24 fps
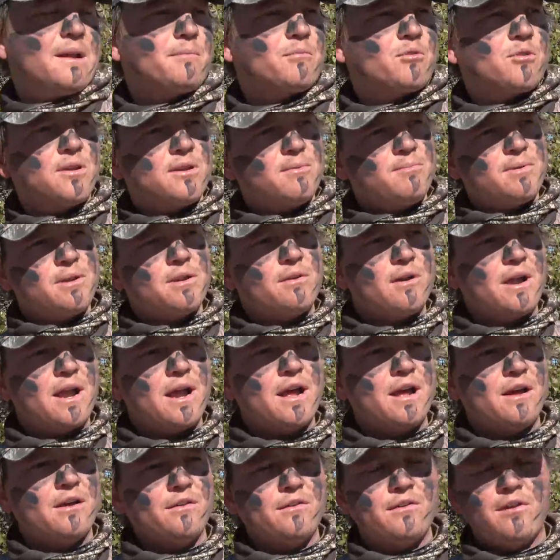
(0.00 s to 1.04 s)
I'm creeping
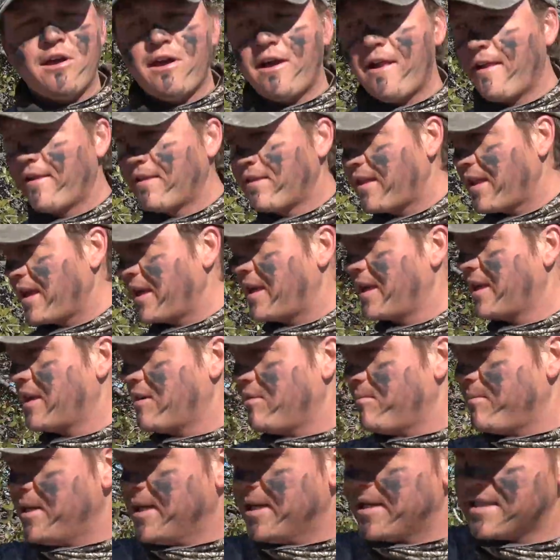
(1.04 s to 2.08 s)
around thinking
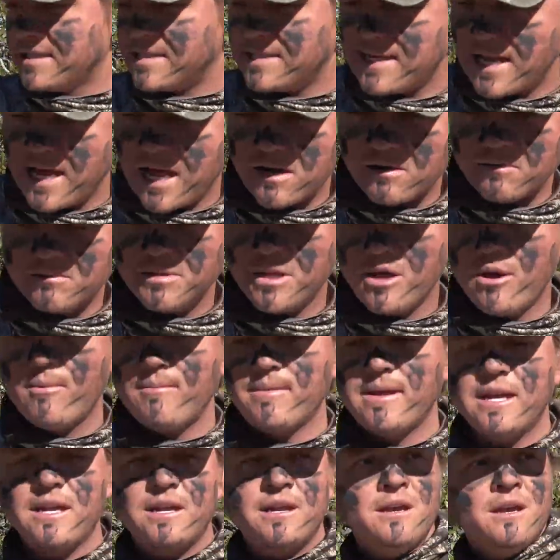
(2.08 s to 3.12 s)
he'll be in the saddle below
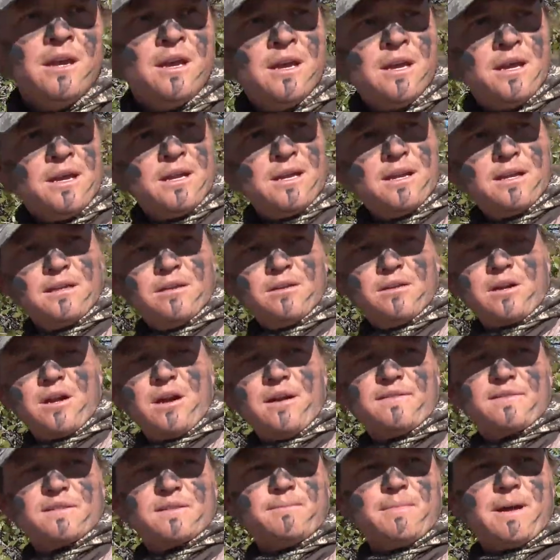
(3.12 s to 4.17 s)
me, and I look
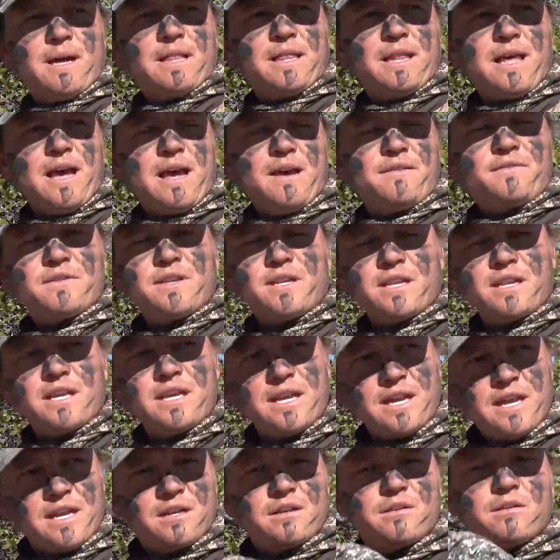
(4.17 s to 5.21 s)
off to my left, and
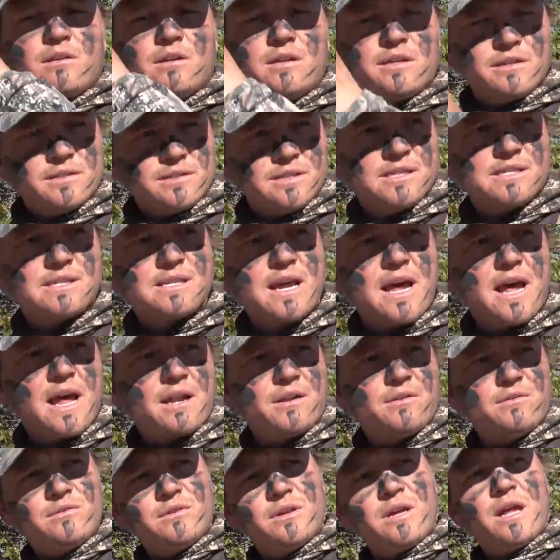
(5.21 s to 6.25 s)
he had cleared the
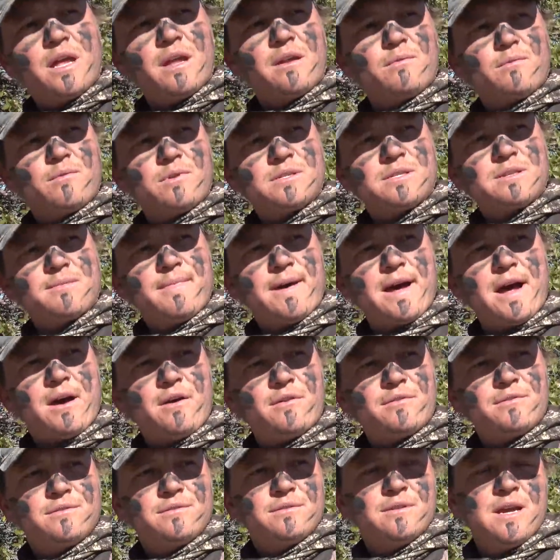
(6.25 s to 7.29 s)
saddle and was
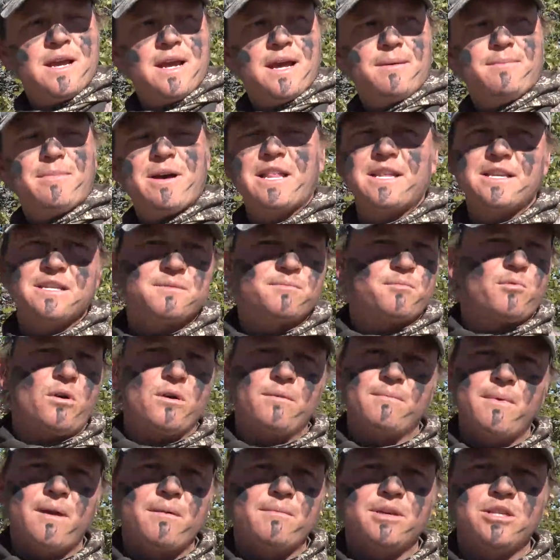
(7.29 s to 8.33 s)
about, by this
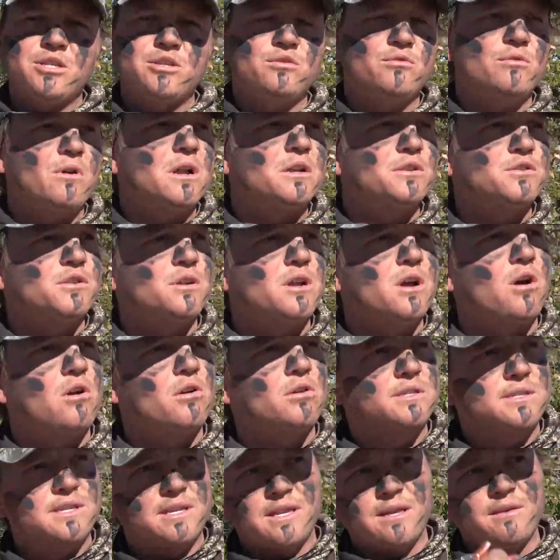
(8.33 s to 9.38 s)
point, maybe 200
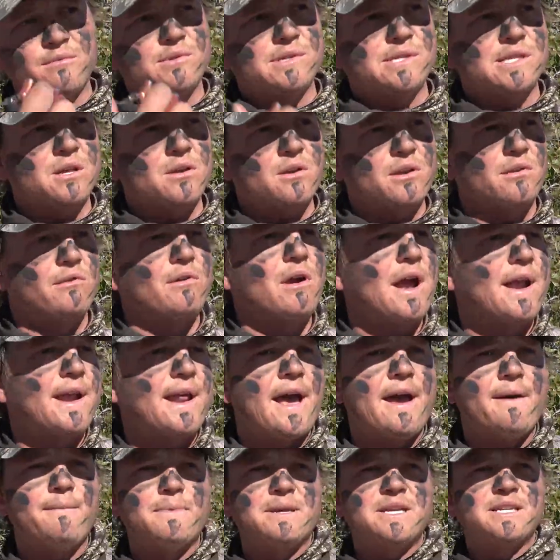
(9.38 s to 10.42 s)
yards, and he was looking right
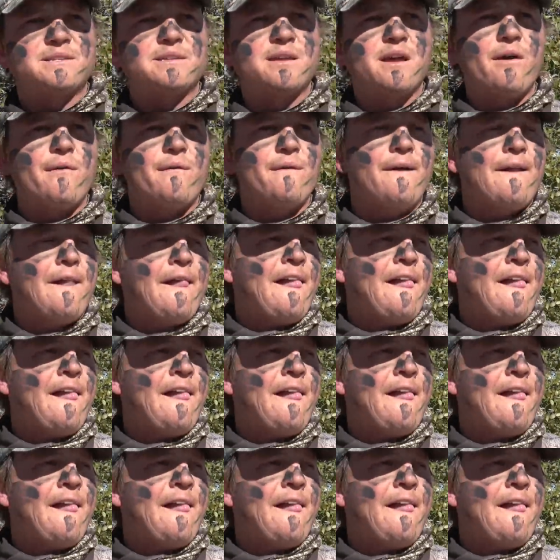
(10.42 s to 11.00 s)
at me. So